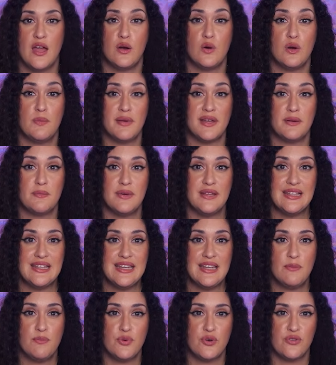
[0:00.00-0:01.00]

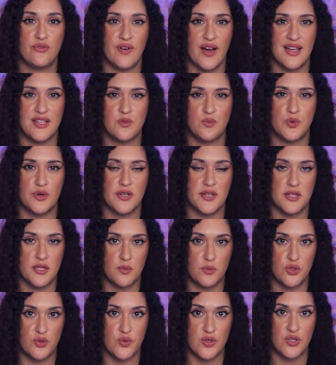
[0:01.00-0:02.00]
Repeatability provides
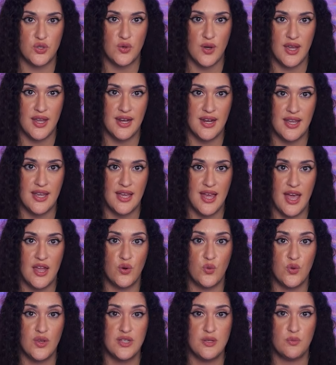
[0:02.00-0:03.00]
predictable retraining
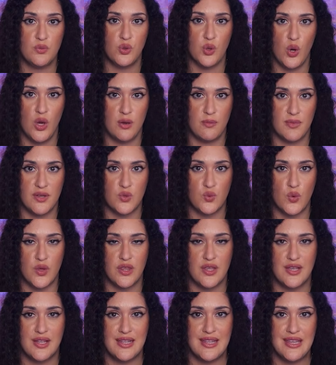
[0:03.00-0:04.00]
and redeployment
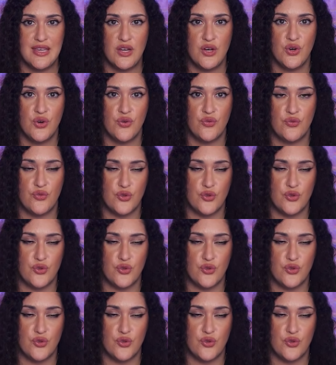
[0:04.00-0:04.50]
with clear